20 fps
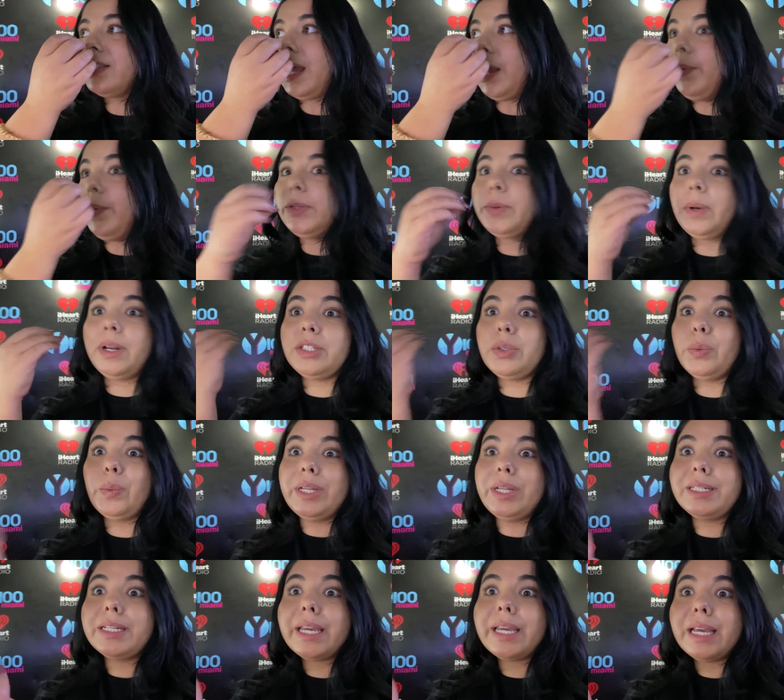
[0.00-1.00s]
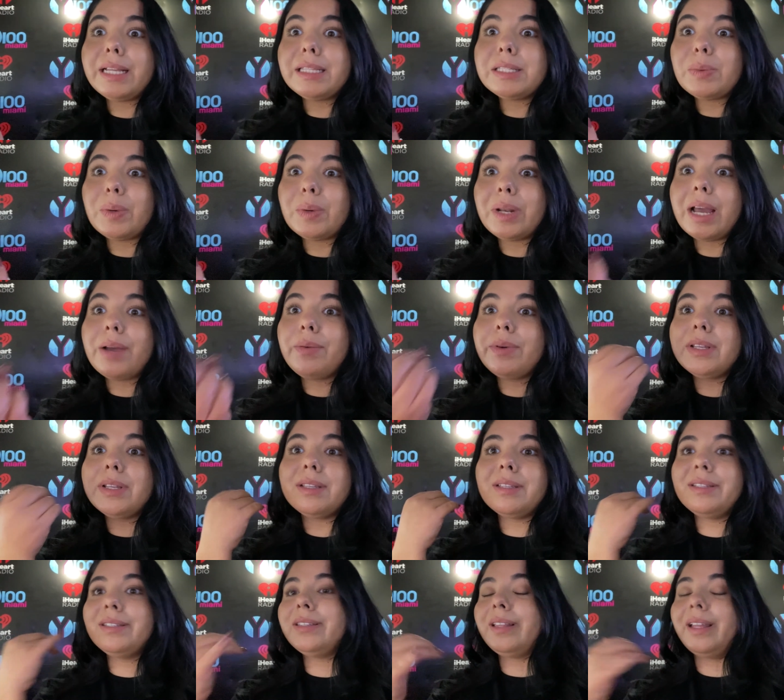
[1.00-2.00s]
I always wanted to win tickets when I
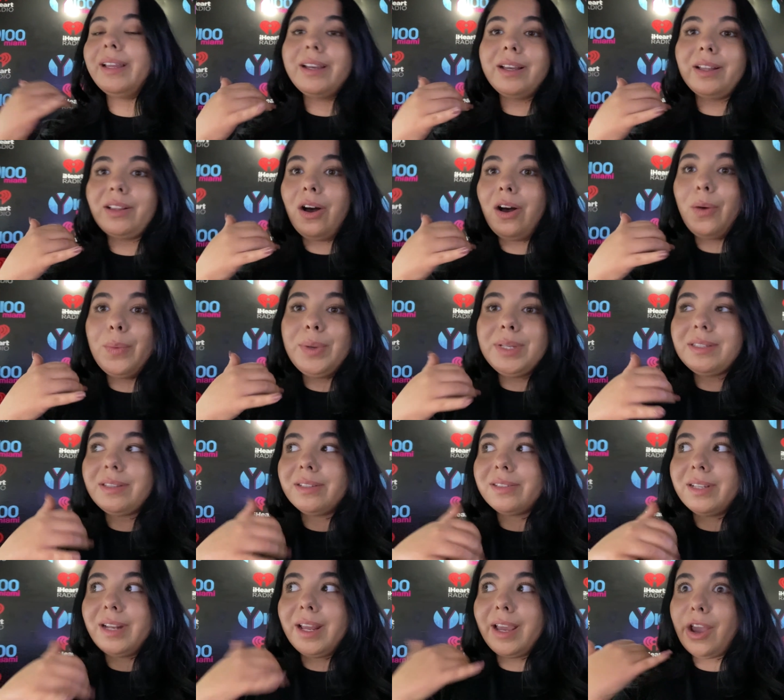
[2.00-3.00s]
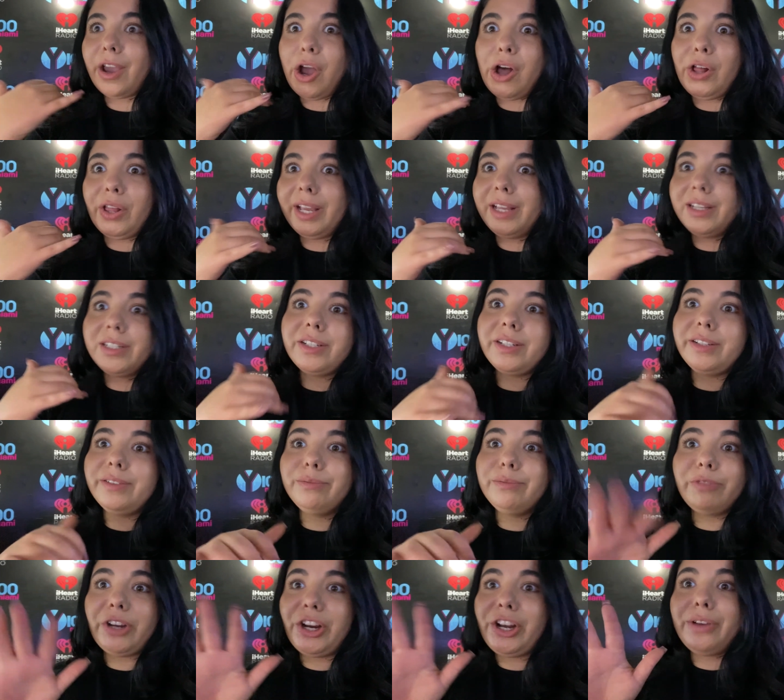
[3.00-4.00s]
was like always listening and calling into
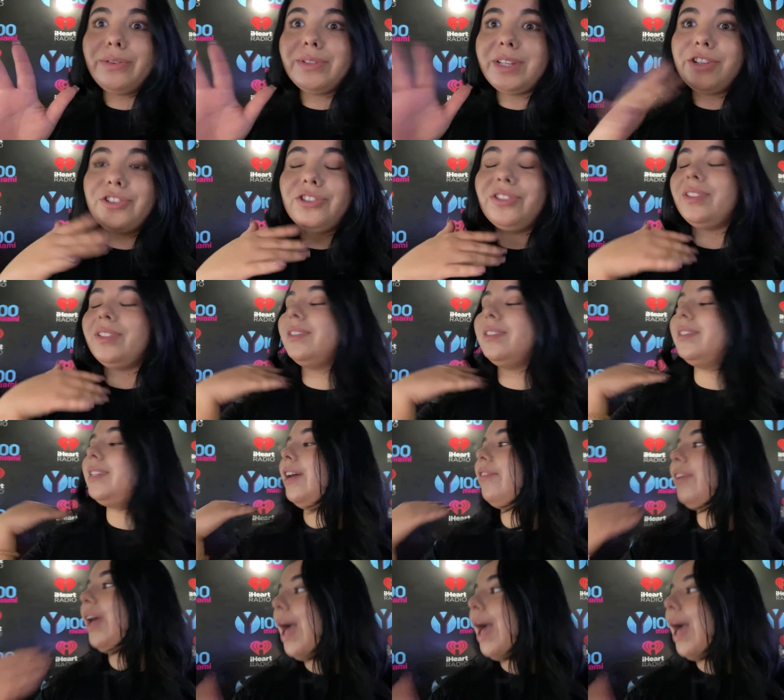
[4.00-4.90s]
radio stations and stuff.